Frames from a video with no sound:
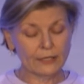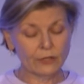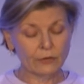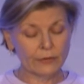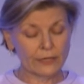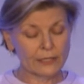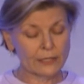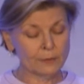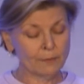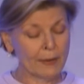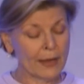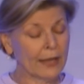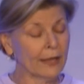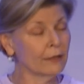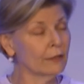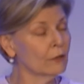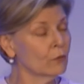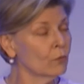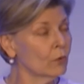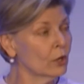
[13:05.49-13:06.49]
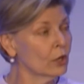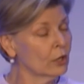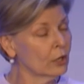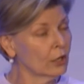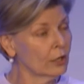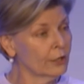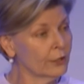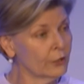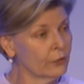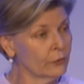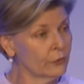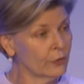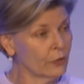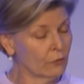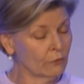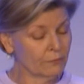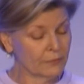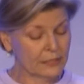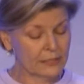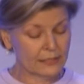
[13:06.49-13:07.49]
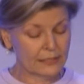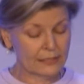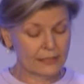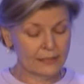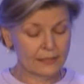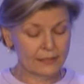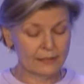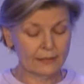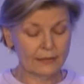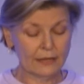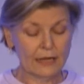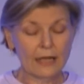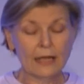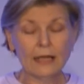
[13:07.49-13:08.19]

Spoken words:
to expand the work on youth homelessness,